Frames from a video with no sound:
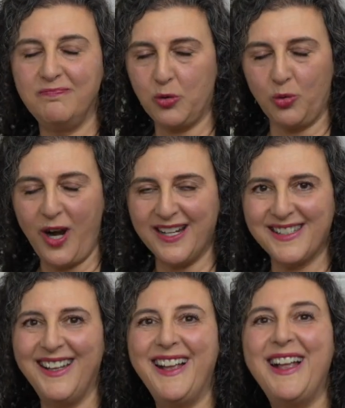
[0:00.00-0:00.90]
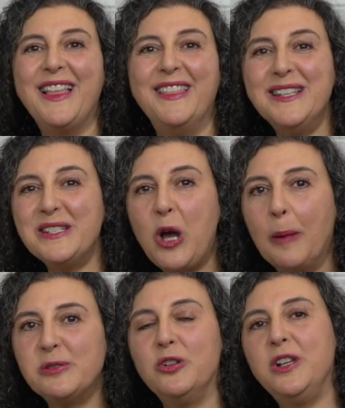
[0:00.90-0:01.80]
great. This
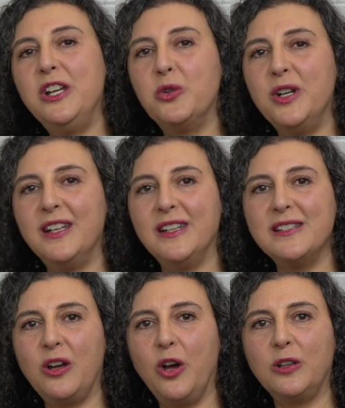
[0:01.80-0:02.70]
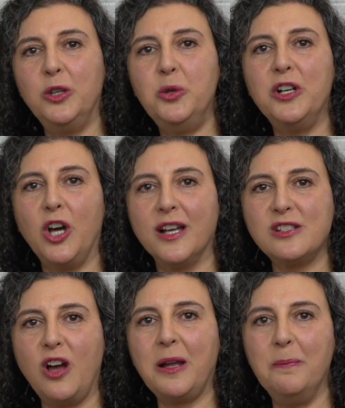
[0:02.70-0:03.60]
optional ingredient is called
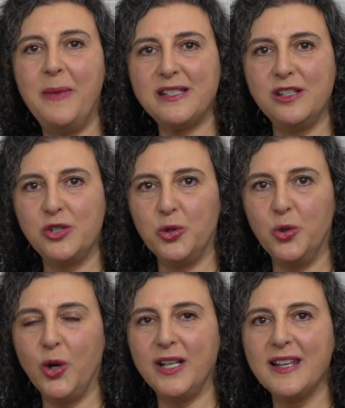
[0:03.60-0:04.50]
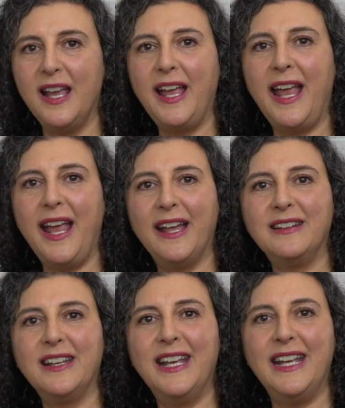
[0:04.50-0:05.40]
leuconostoc mesentoroids,
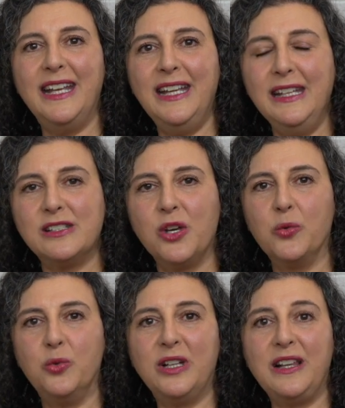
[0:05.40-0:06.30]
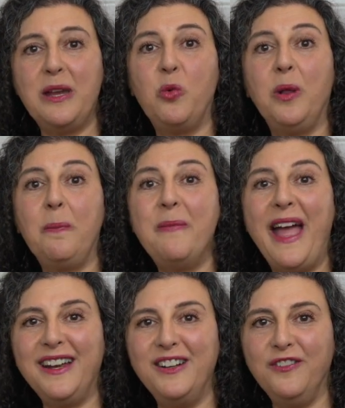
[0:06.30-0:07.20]
and it really will
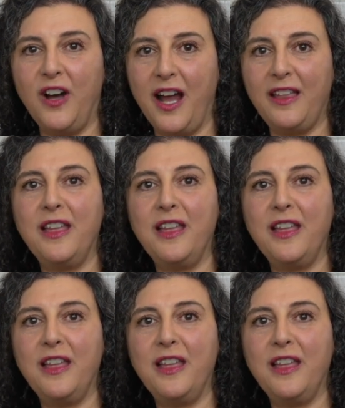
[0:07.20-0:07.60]
magnify